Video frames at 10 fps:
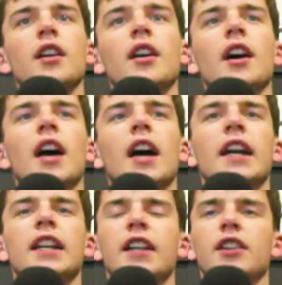
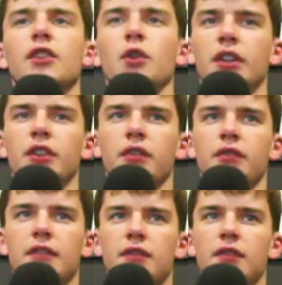And a talking to
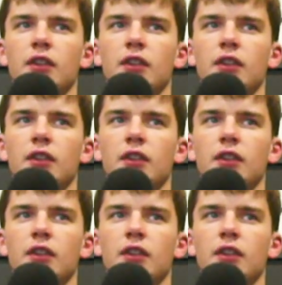from referee.